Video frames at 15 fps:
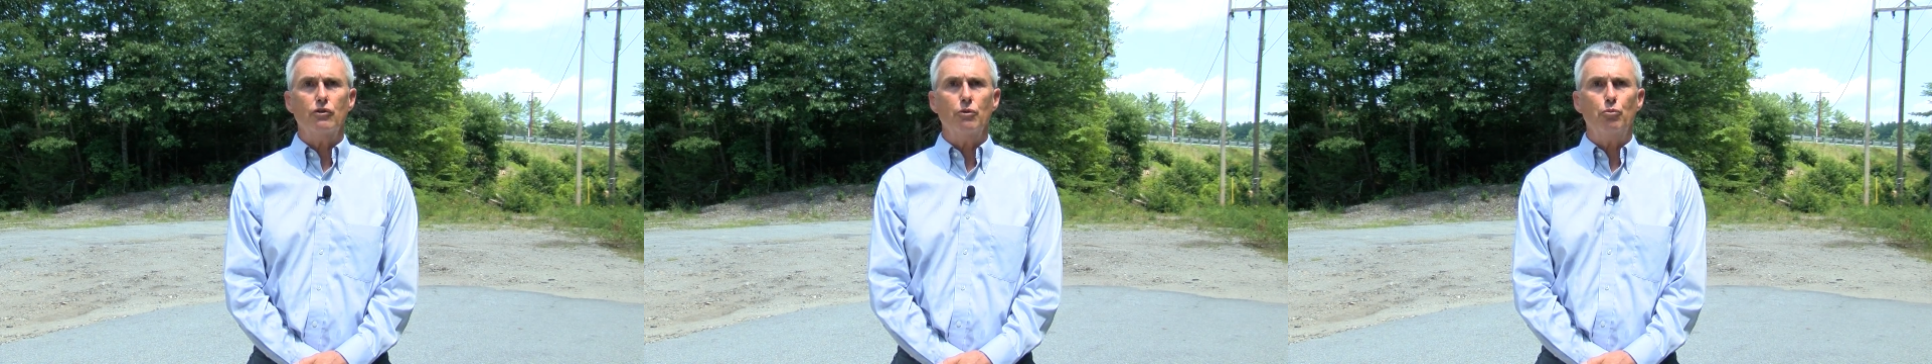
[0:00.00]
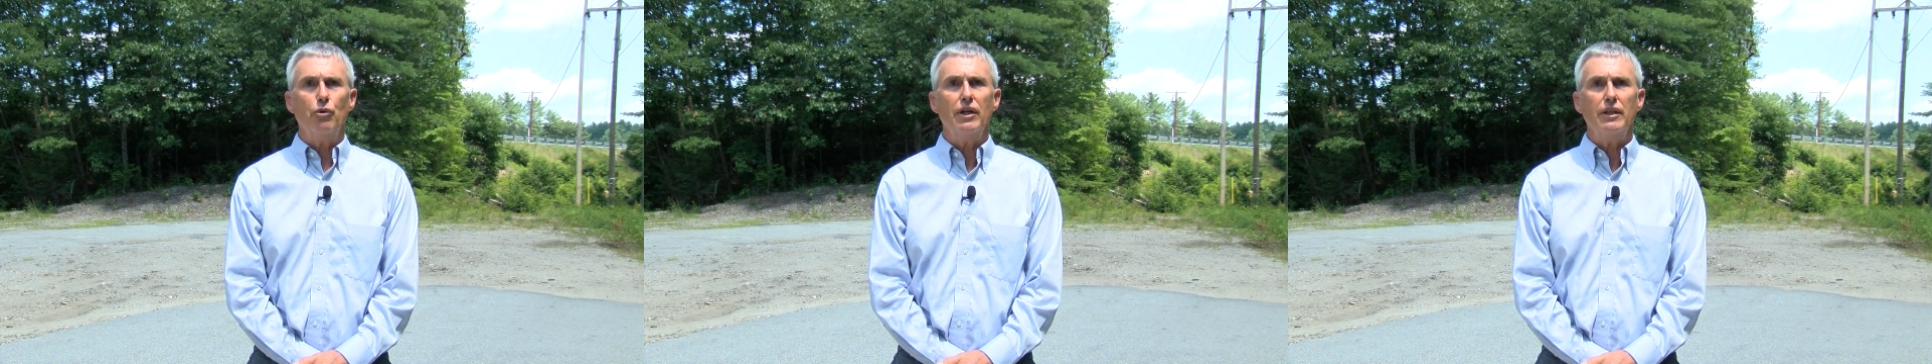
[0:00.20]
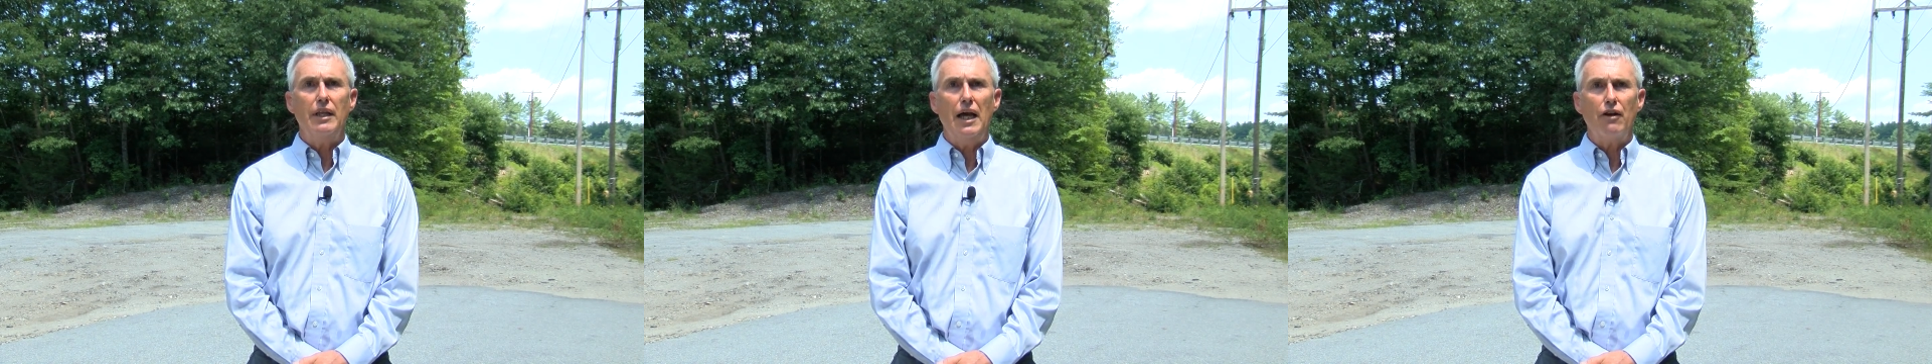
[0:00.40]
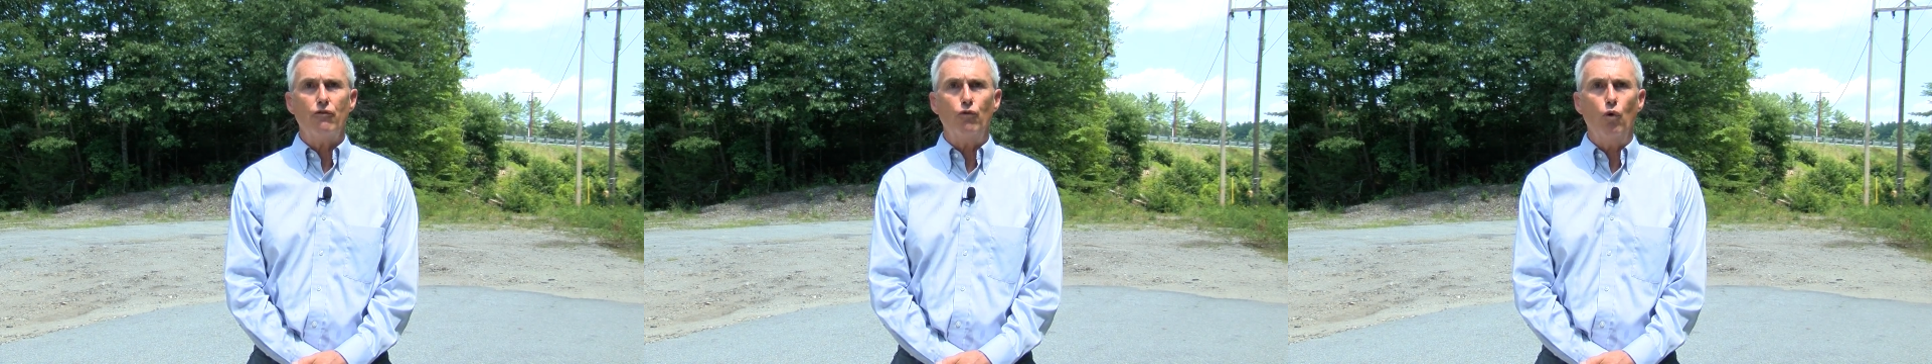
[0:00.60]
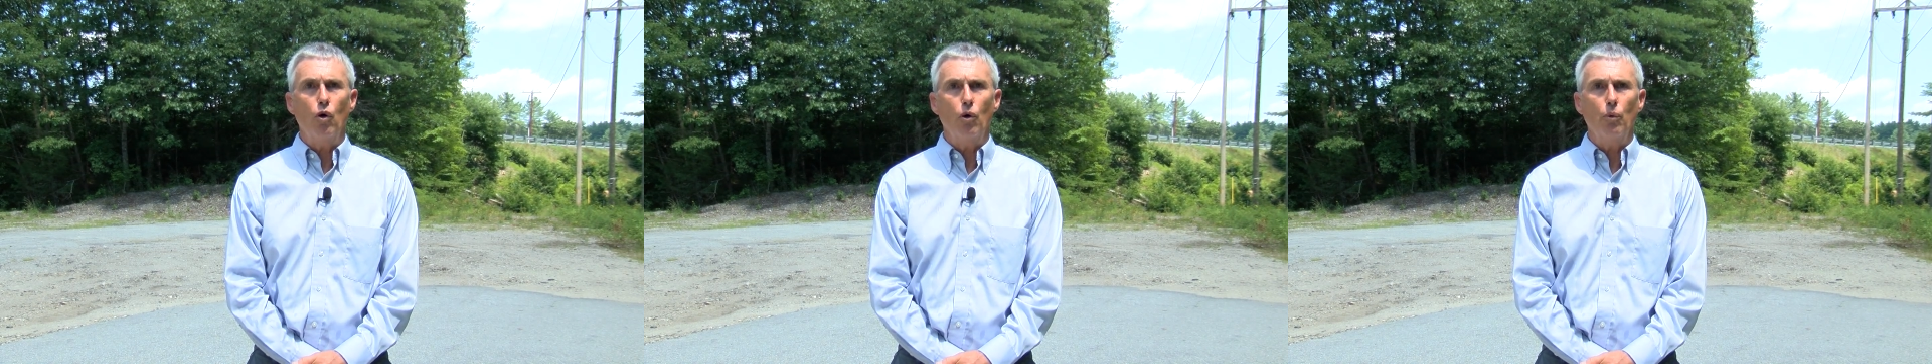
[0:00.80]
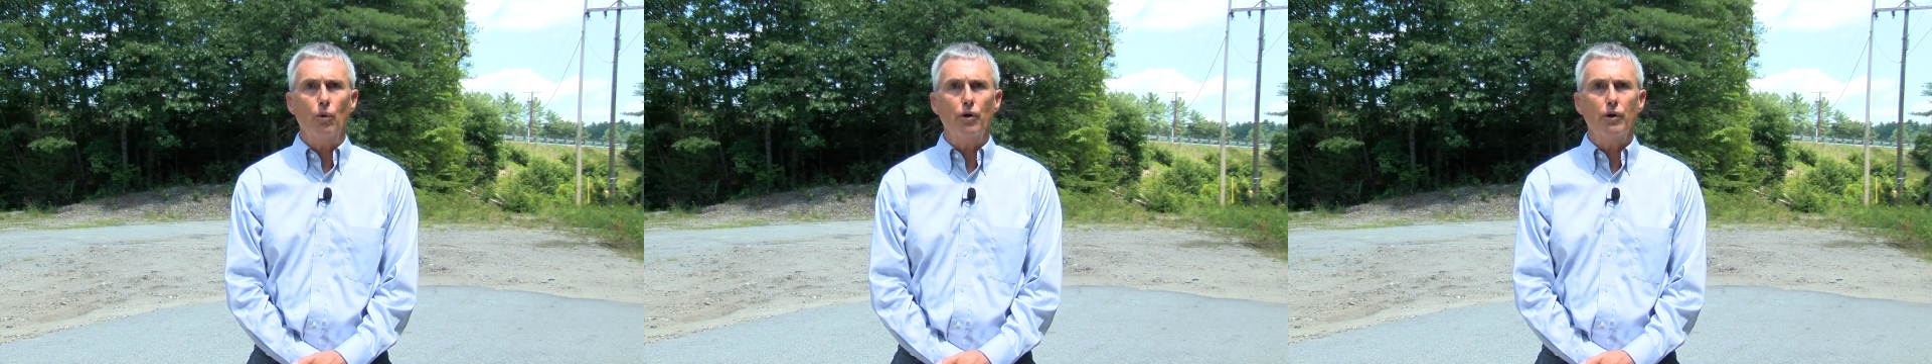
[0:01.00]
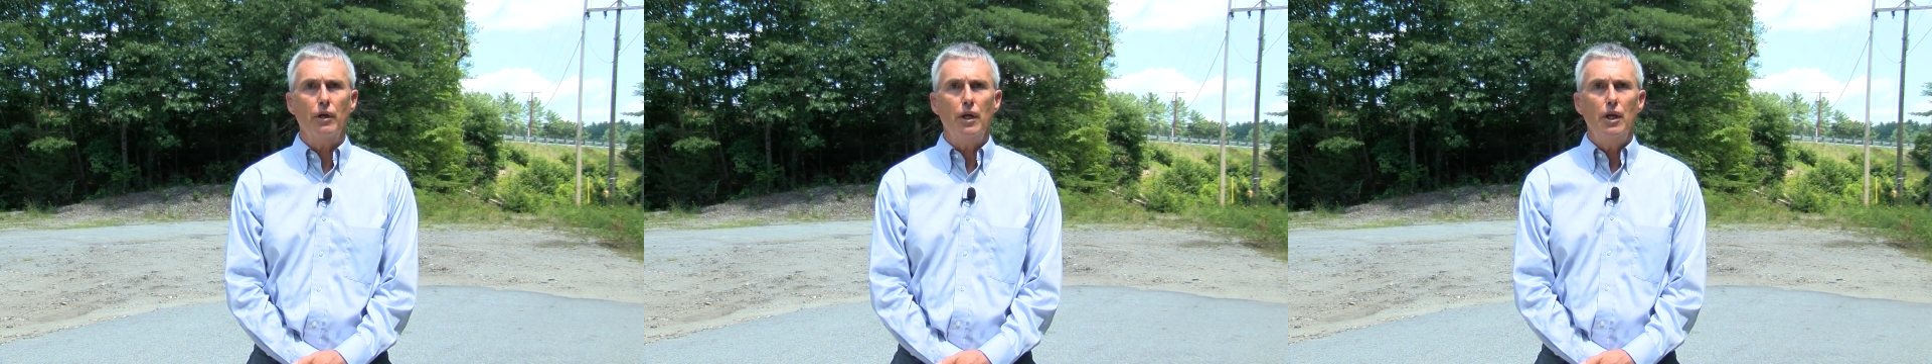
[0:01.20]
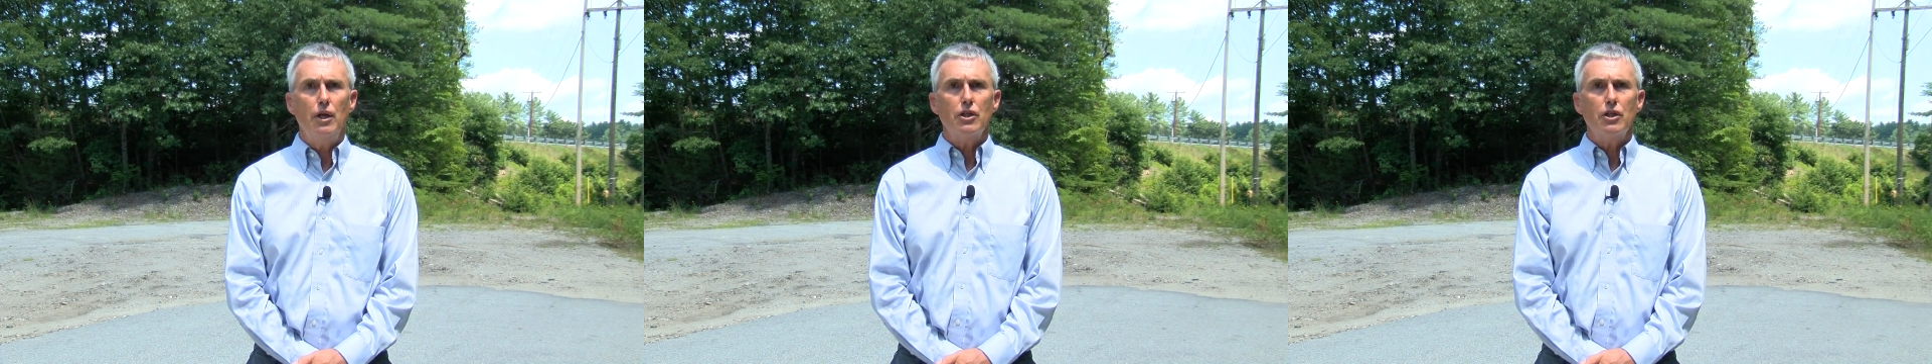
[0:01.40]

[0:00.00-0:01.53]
to bring that forward